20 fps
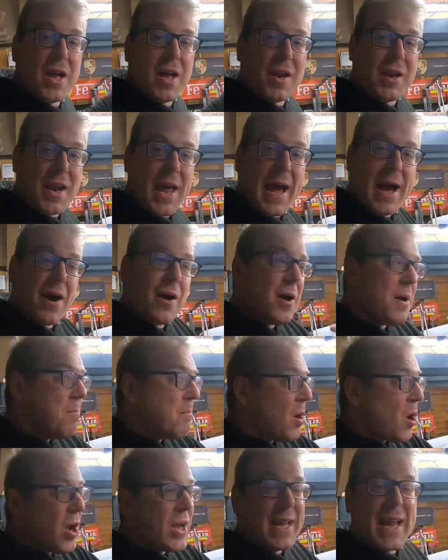Now,
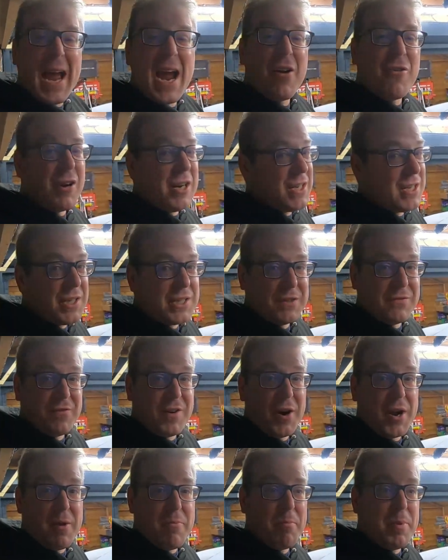my garage isn't
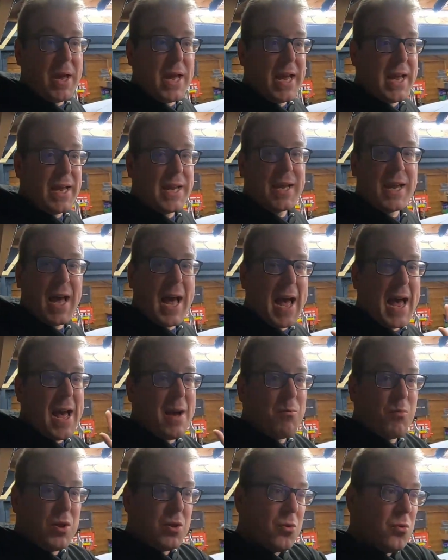very big,
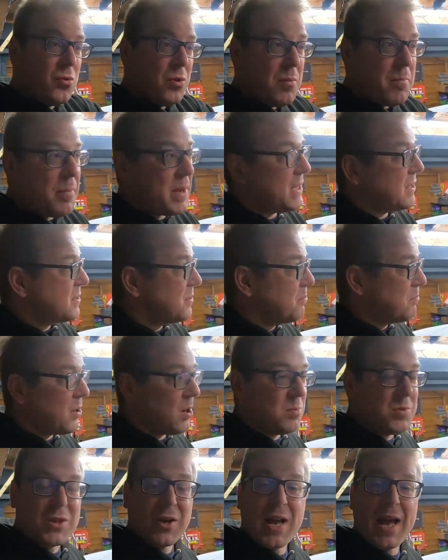and with all the bits and
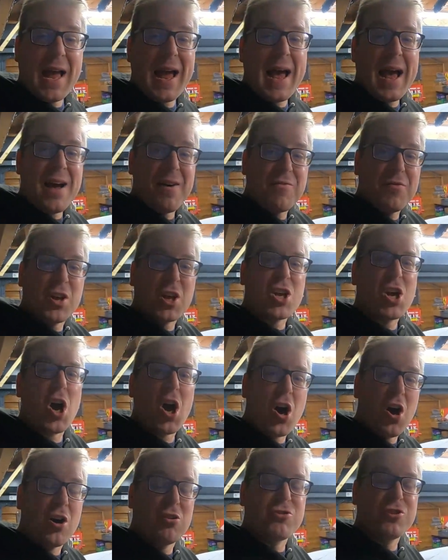bobs I have, the
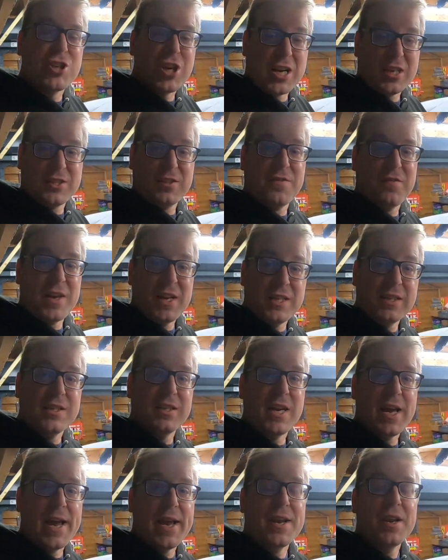car just fits
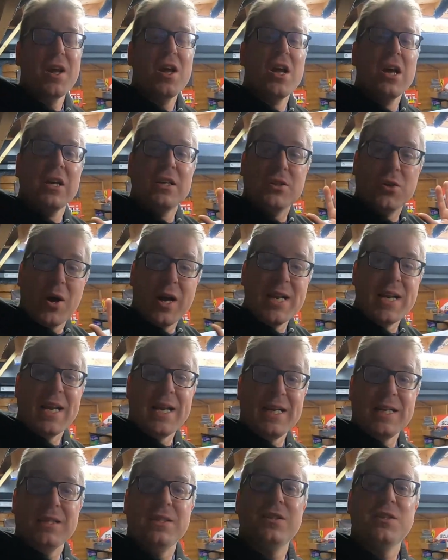in. So I
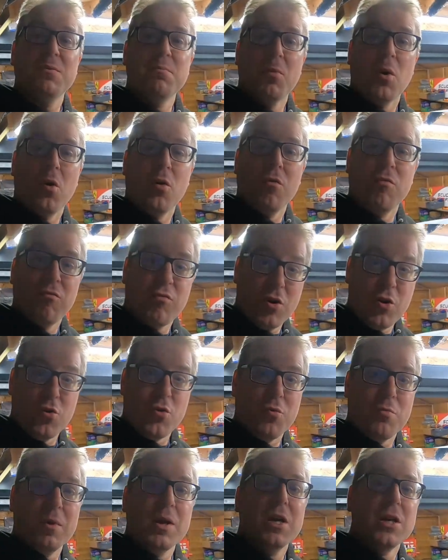needed some more
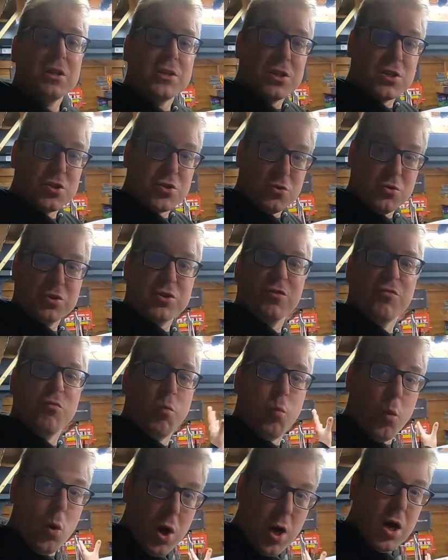room to sort
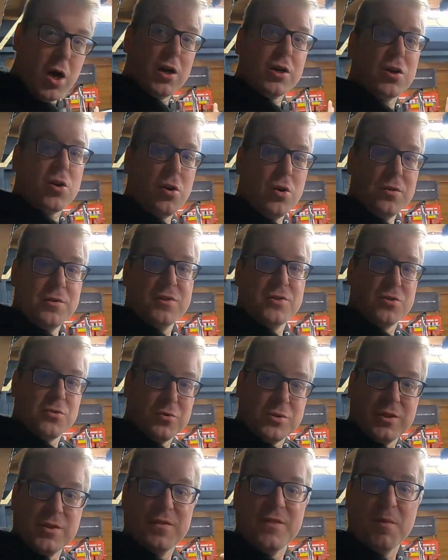of work on
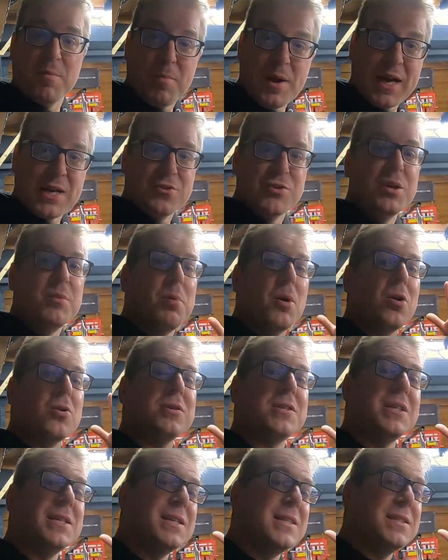sort of the battery
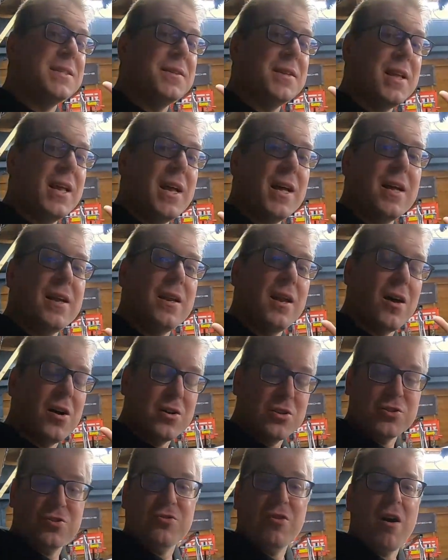boxes and the
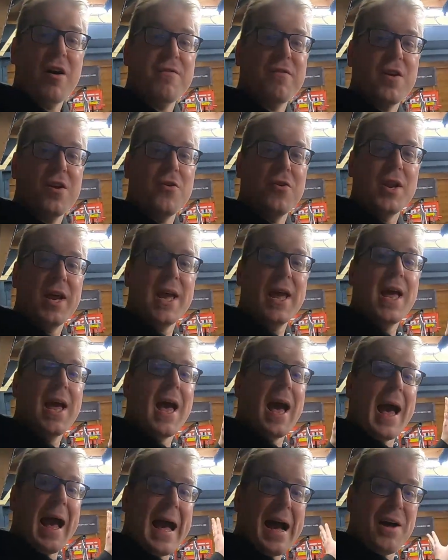large drive unit
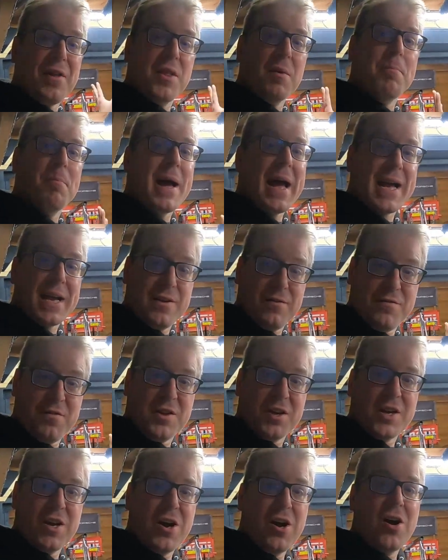out the back of the
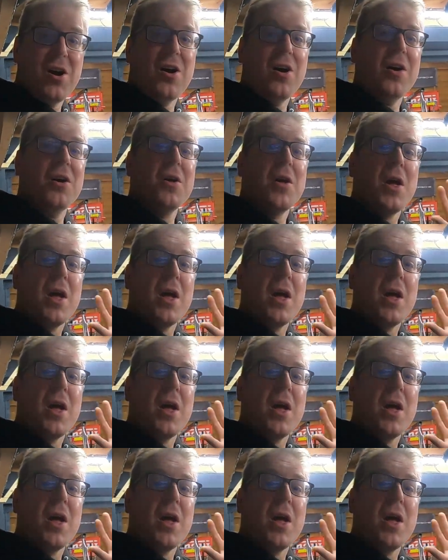car.